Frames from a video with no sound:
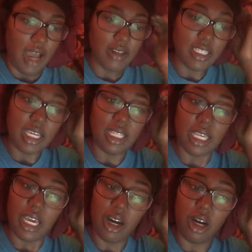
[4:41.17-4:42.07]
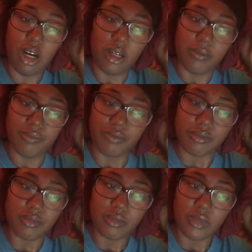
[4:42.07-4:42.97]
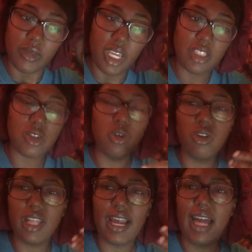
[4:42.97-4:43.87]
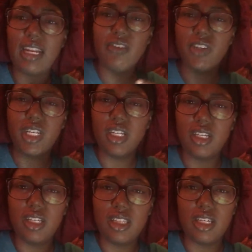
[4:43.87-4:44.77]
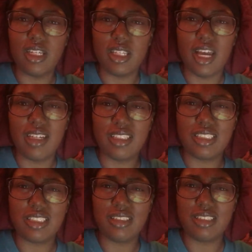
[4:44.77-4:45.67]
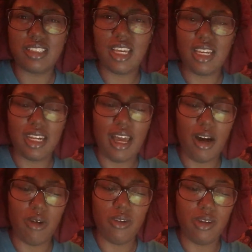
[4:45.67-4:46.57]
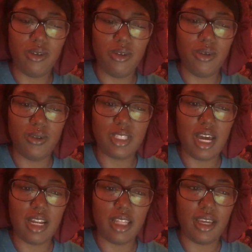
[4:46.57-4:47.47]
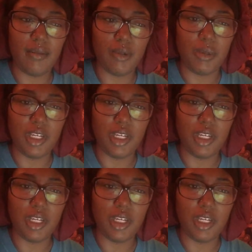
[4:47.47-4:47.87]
I was saying that, um, in school, like, I never did anything to, like, stand out. It, it was kind of lame to